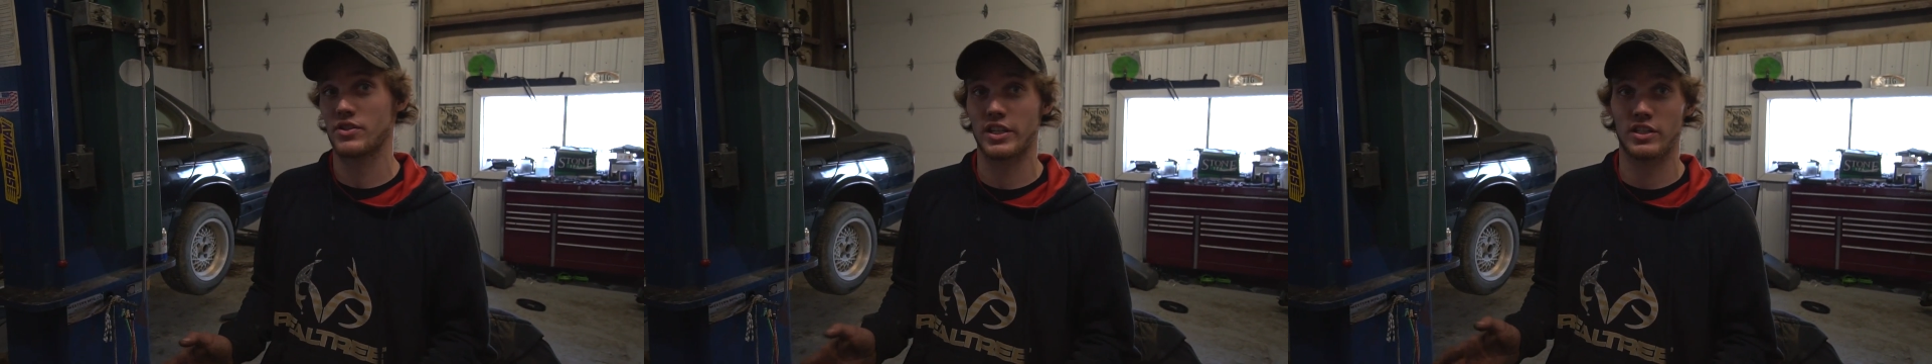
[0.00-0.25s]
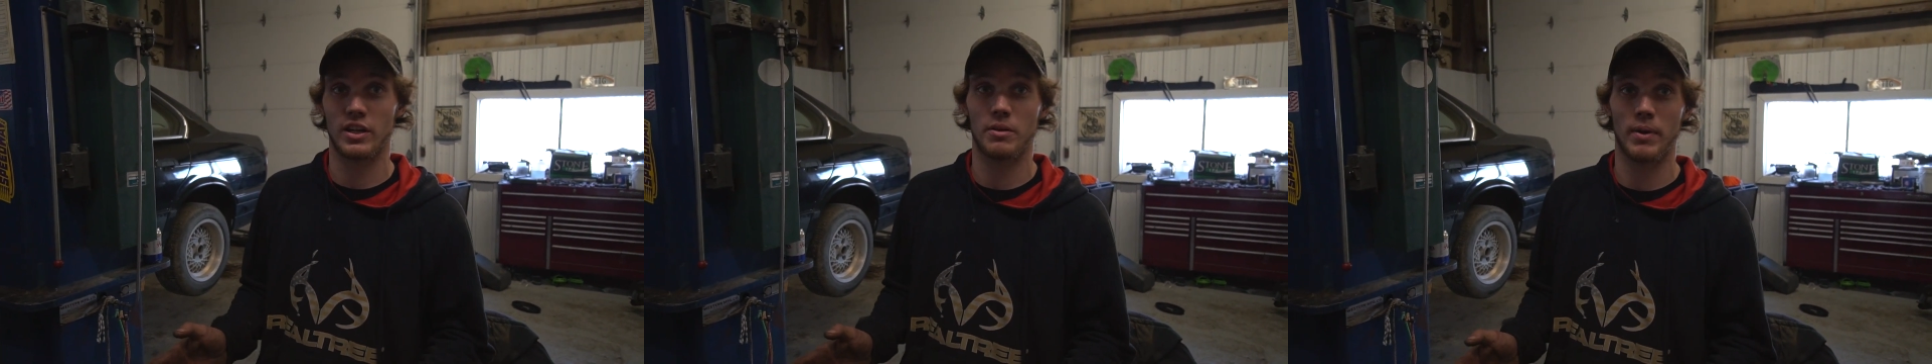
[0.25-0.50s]

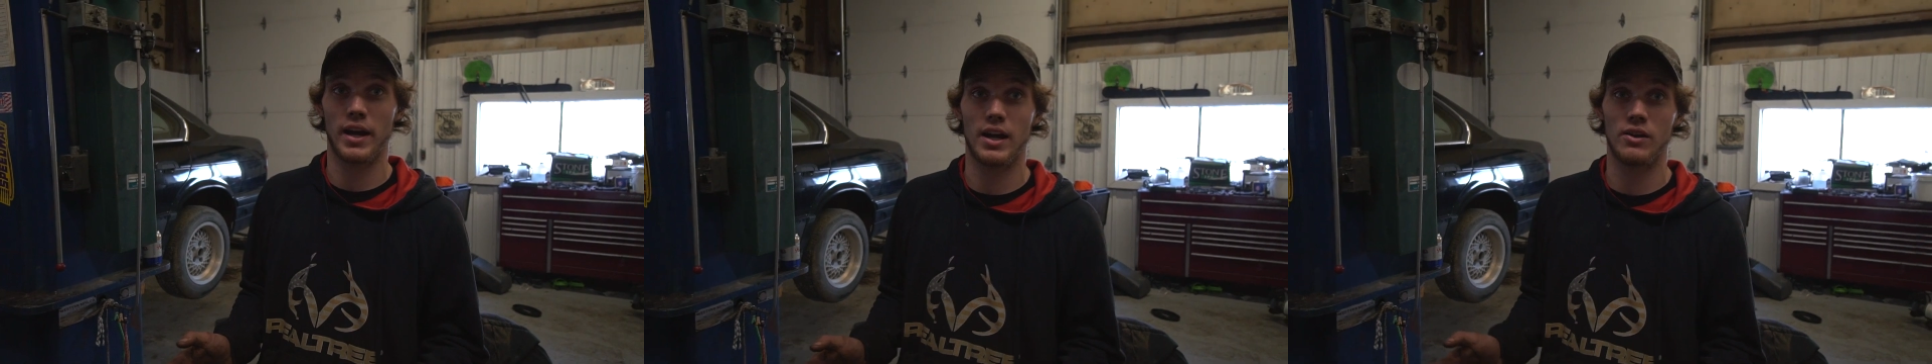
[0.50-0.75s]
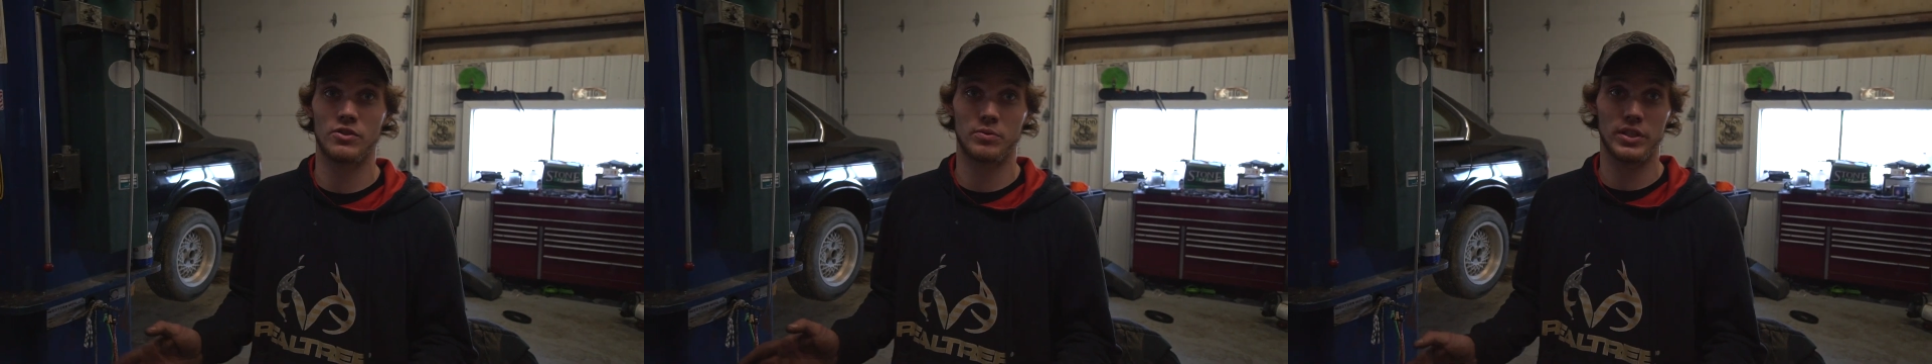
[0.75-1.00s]
600
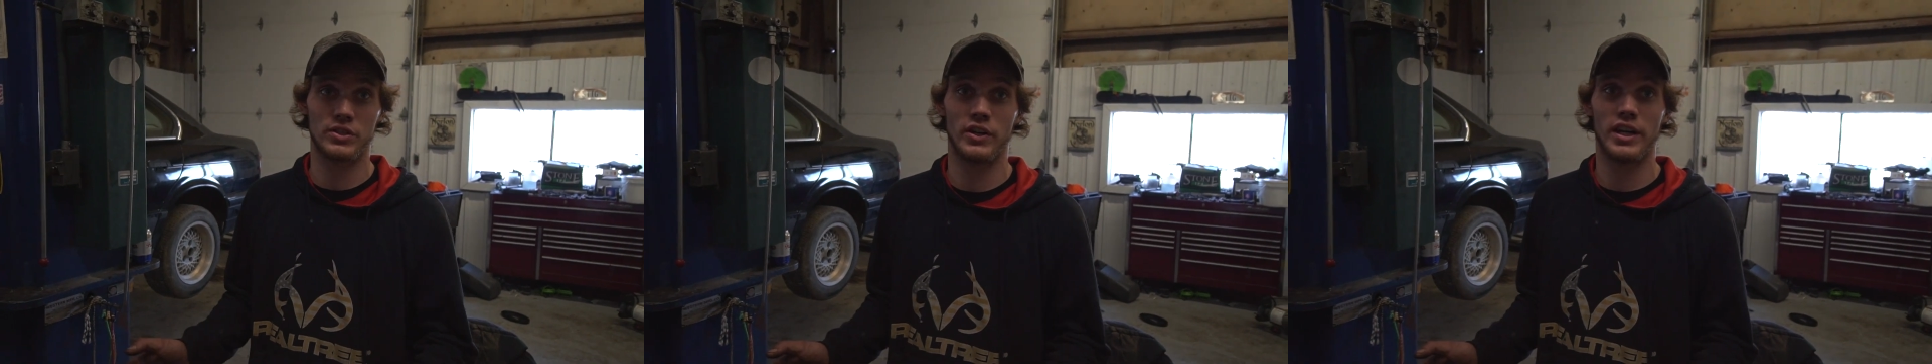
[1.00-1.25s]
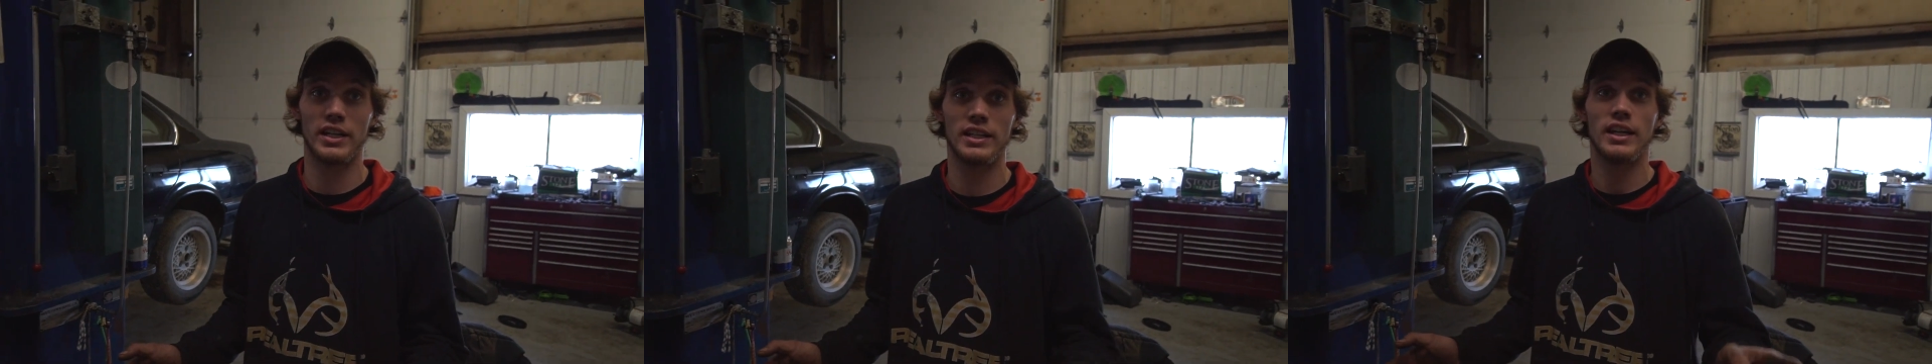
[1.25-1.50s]
pounds with a
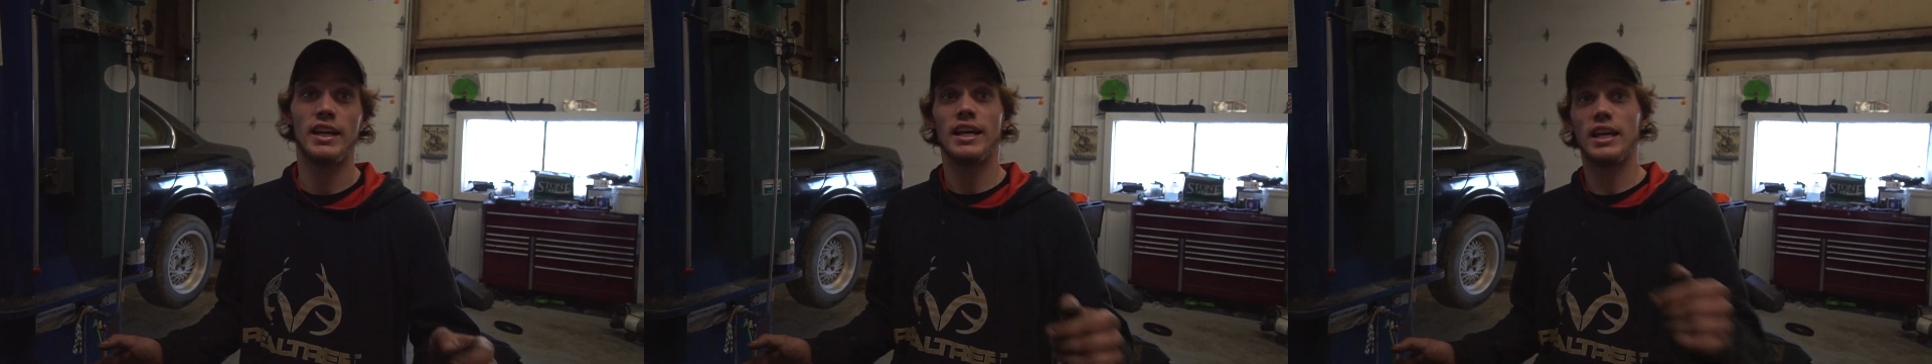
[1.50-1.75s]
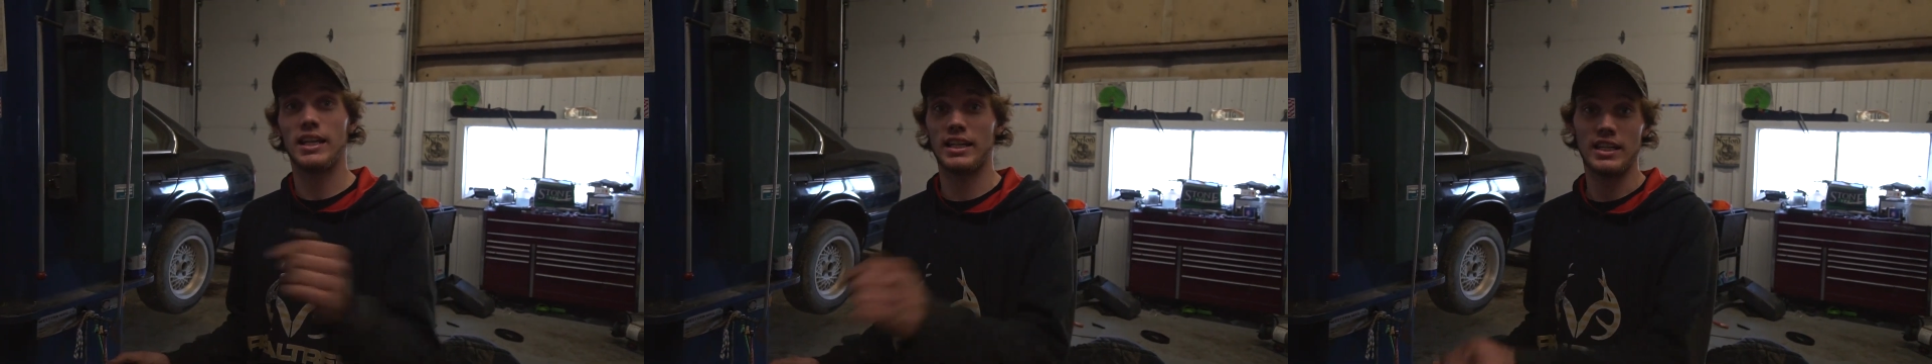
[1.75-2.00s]
tranny,
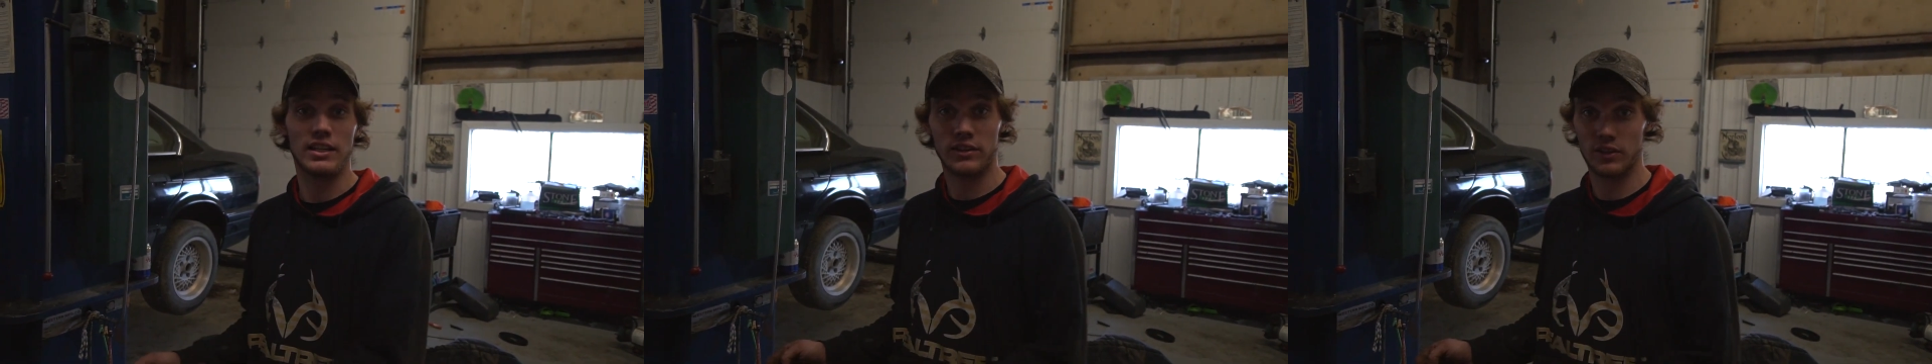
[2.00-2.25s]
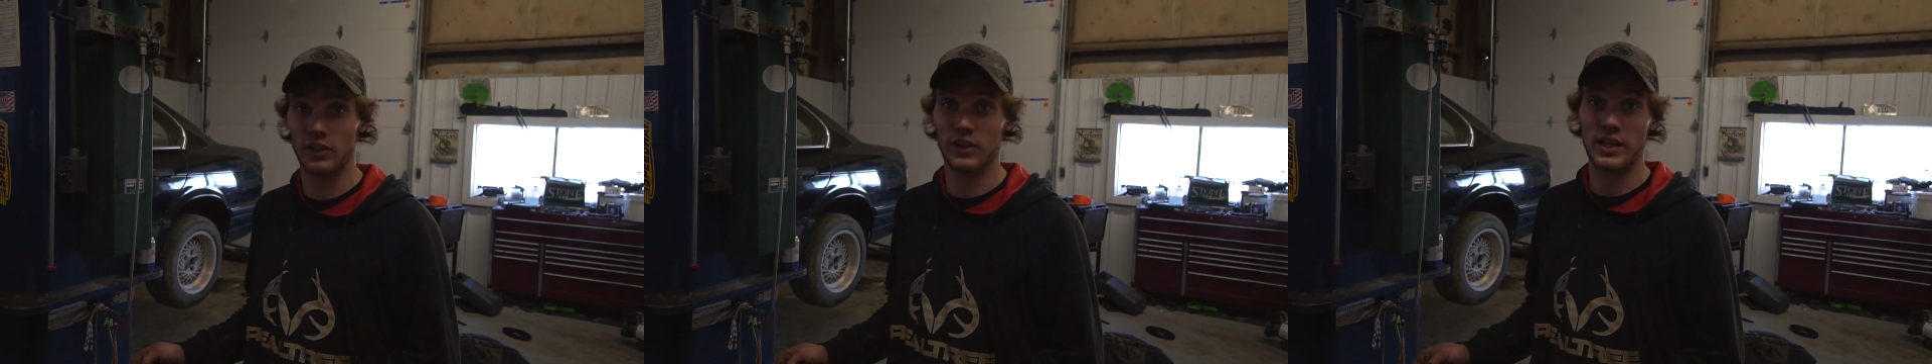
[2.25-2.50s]
in an
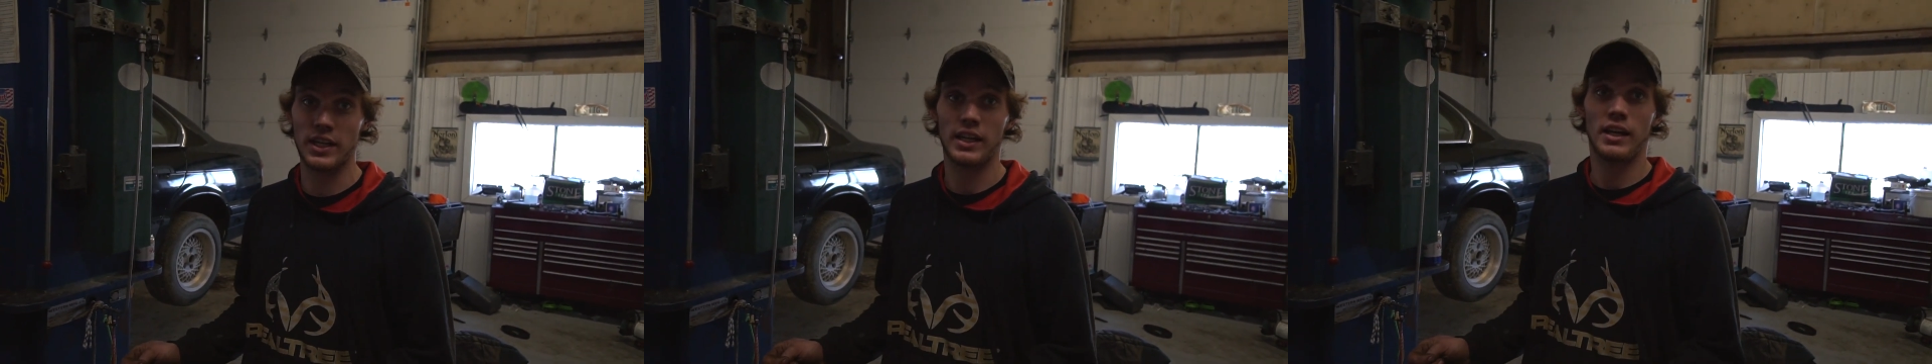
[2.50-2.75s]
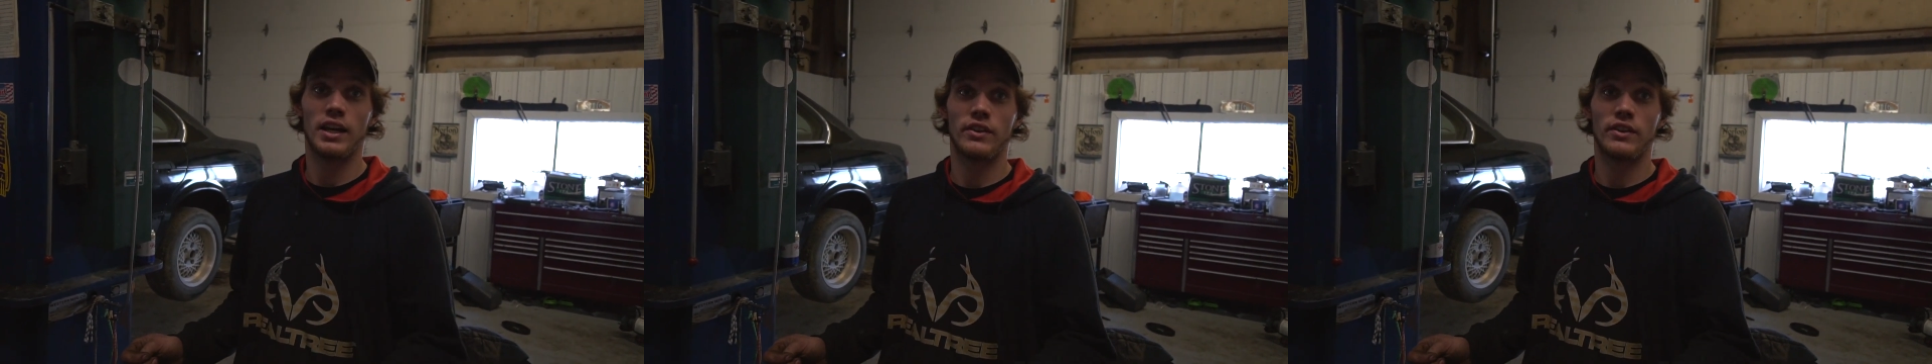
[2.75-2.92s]
E30,